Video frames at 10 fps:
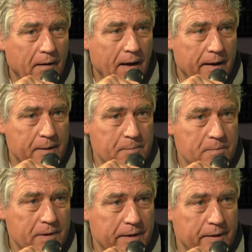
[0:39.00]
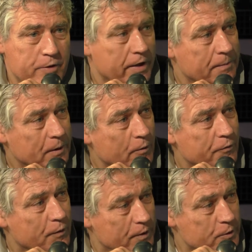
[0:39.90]
I am chairman
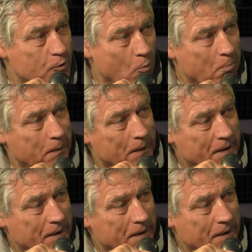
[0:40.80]
of STOMP,